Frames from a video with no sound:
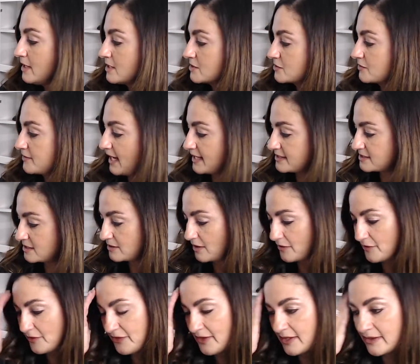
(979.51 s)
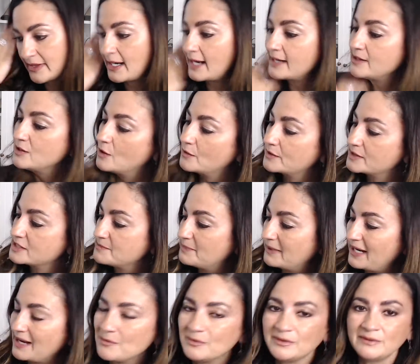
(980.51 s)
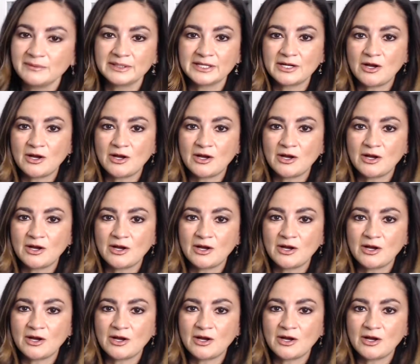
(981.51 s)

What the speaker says: So that's another thing that I noticed, but I wouldn't really